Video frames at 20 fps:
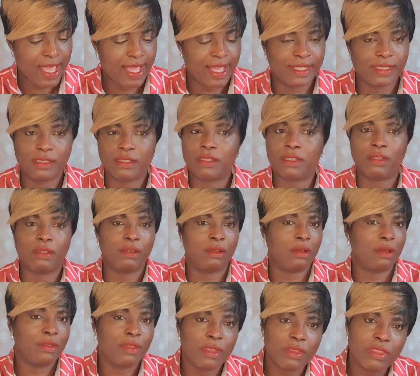And
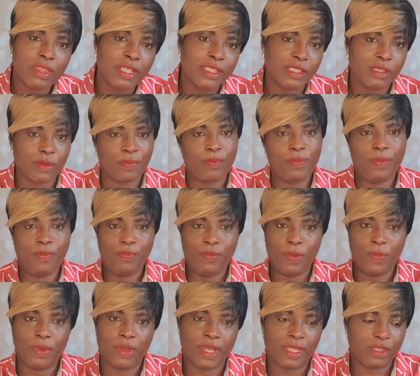other things that
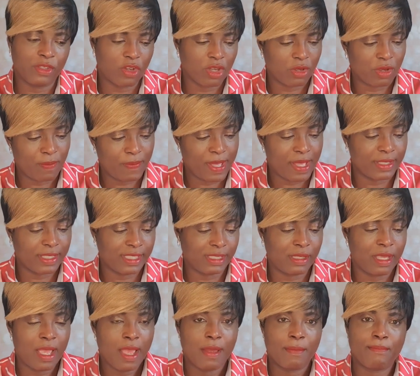people can talk about
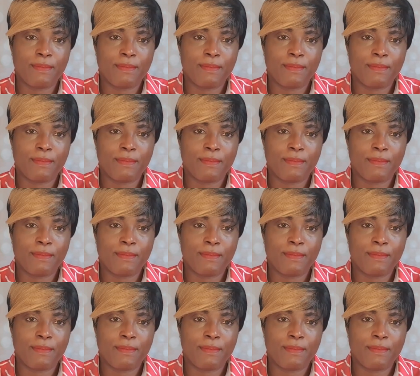is